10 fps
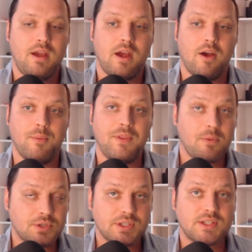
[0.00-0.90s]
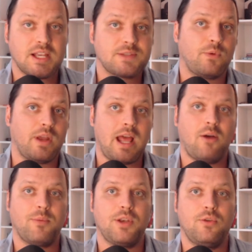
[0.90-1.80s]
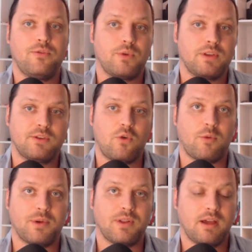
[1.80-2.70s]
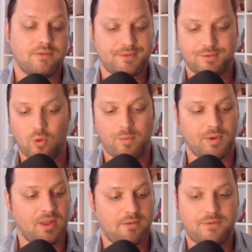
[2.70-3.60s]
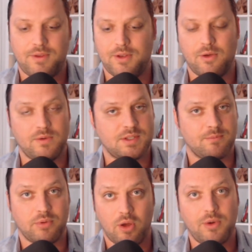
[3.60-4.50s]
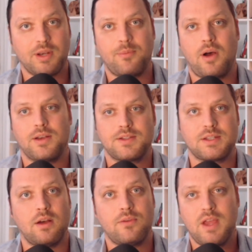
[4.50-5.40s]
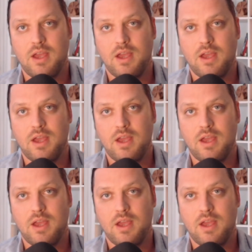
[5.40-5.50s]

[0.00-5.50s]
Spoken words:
And they were successful at outmaneuvering the Corbyn left. The Corbyn left, is imploded upon itself.